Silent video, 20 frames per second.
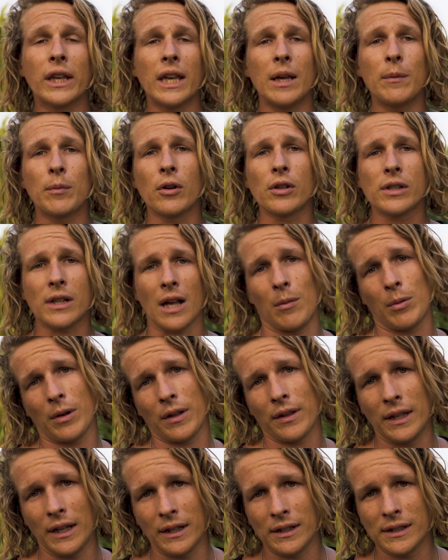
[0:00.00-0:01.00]
keep those couple
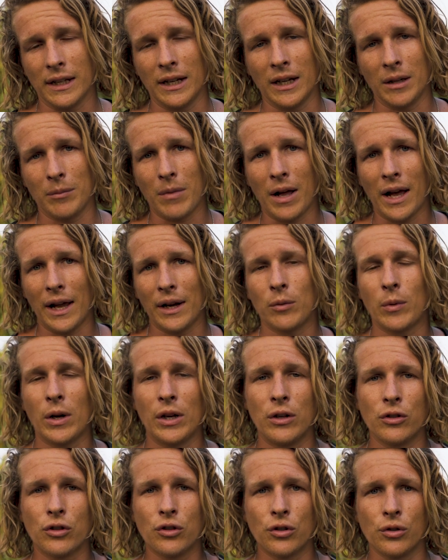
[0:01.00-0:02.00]
of things in mind when
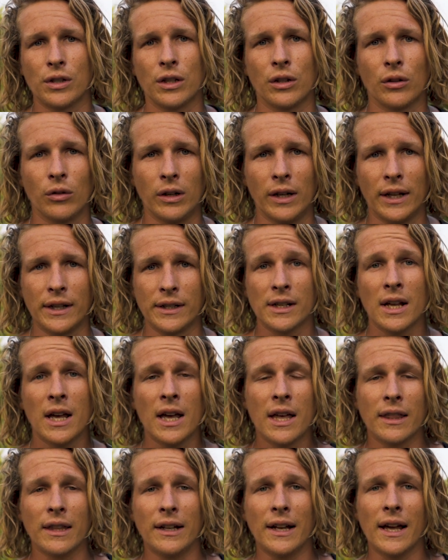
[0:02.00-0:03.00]
you're choosing your lens.
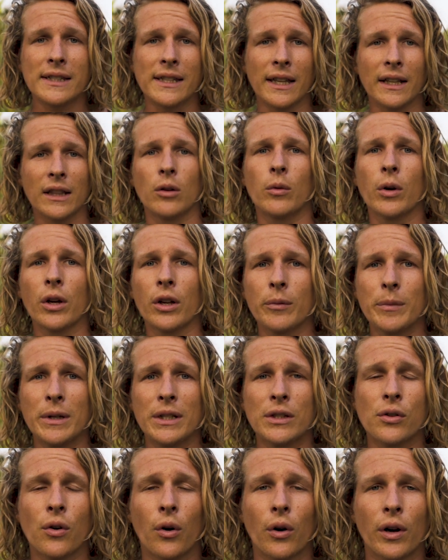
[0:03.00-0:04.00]
The next thing that we're going to be
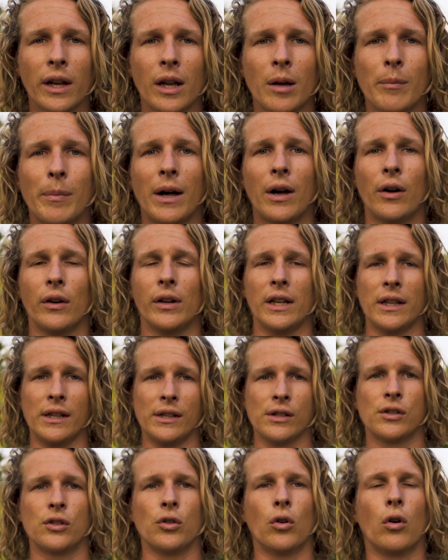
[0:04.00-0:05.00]
talking about
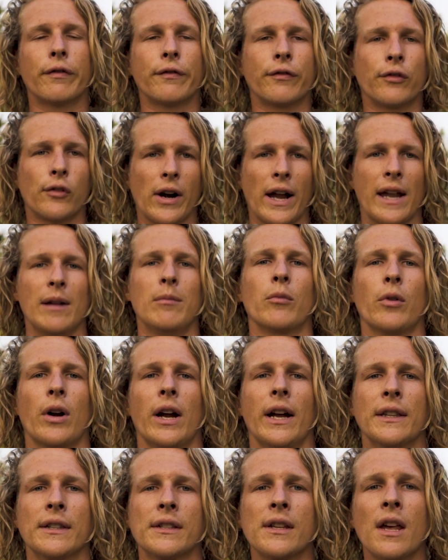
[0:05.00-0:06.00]
is your frame
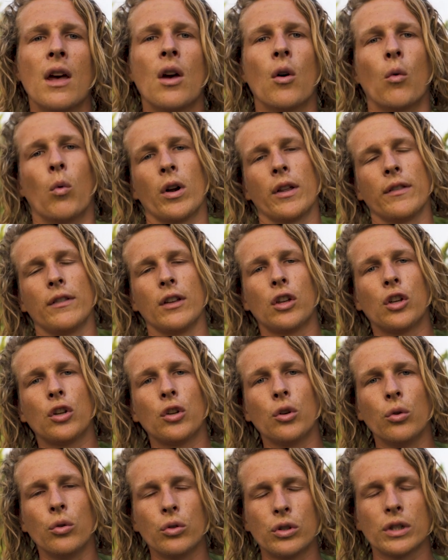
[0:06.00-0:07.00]
rate. One of the
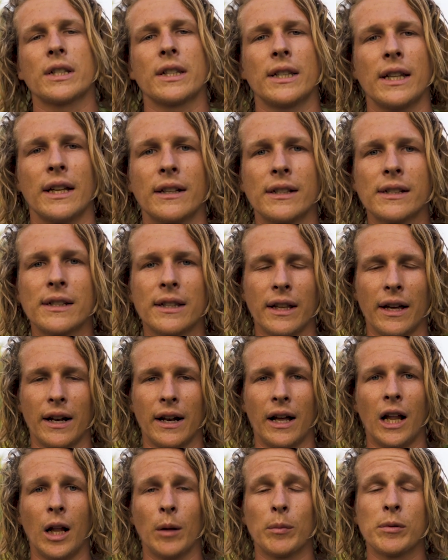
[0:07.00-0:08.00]
hugest things
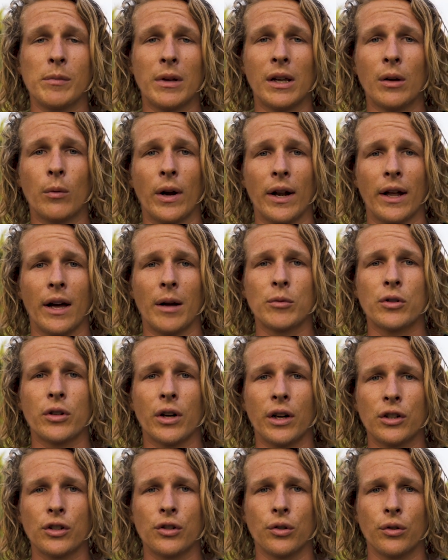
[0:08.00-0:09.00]
that helps me when I'm
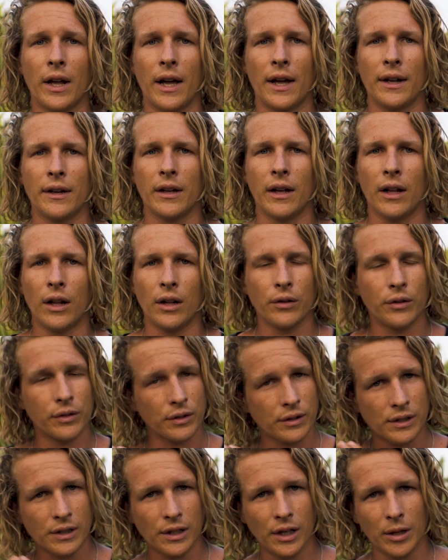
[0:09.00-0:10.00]
trying to shoot handheld
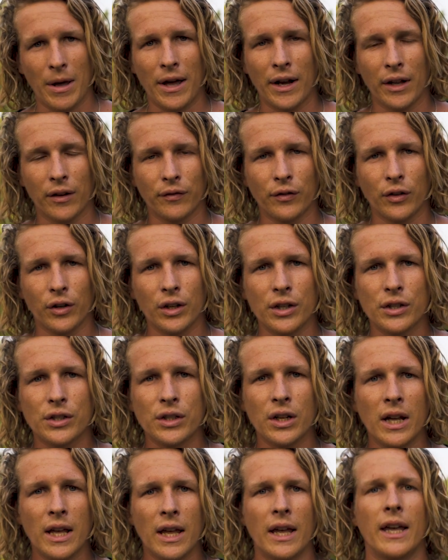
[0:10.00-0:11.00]
cinematic footage
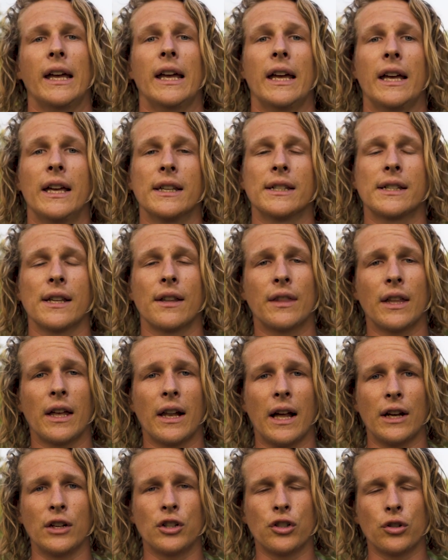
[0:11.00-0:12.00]
is that
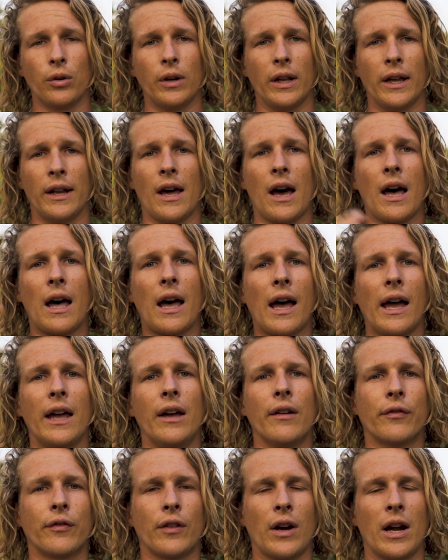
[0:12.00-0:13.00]
I shoot in a
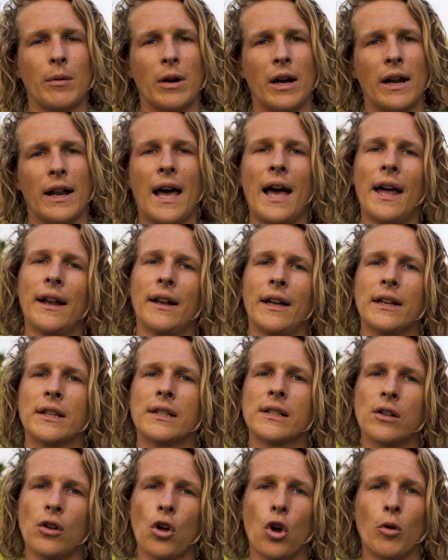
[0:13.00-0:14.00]
higher frame rate and I
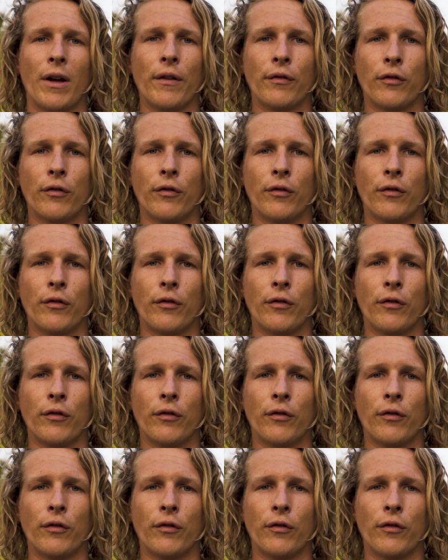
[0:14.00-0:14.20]
slow my